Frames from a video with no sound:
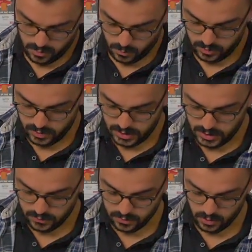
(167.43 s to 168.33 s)
with the
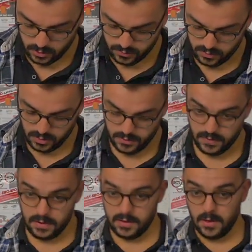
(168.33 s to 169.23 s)
slot
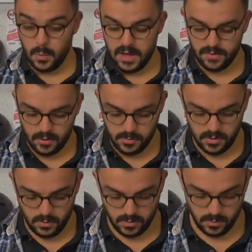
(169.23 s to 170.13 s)
facing away from you,
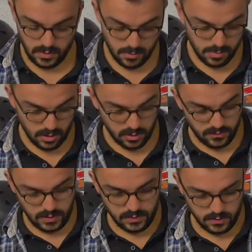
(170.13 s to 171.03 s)
with the board
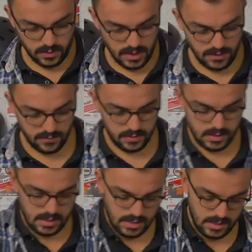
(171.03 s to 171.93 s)
facing to the left,
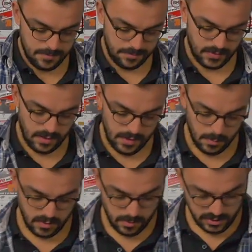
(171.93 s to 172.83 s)
and then
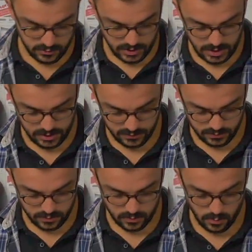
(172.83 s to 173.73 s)
with the battery
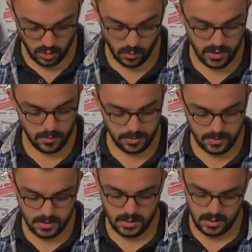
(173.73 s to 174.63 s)
case the wrong way up,
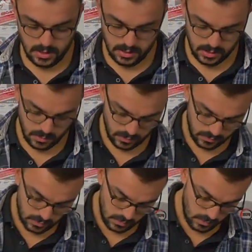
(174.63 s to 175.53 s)
you want
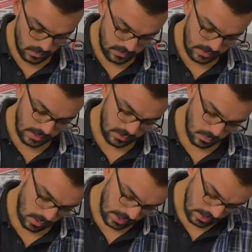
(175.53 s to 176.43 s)
to take the
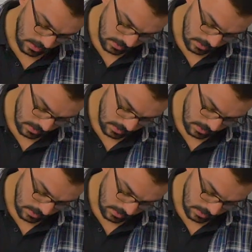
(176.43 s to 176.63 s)
wire